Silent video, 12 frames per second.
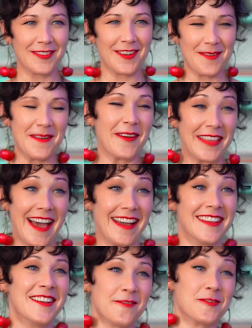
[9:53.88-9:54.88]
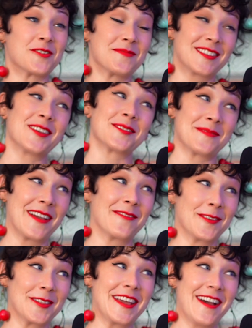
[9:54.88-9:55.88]
about that, which tells me I
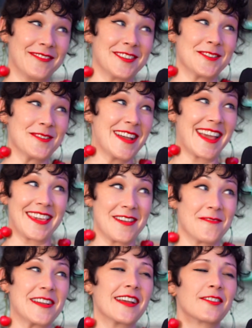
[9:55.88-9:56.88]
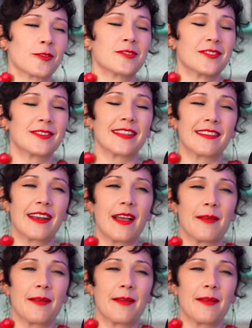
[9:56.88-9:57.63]
really have to do it. I can't wait. I told you to say today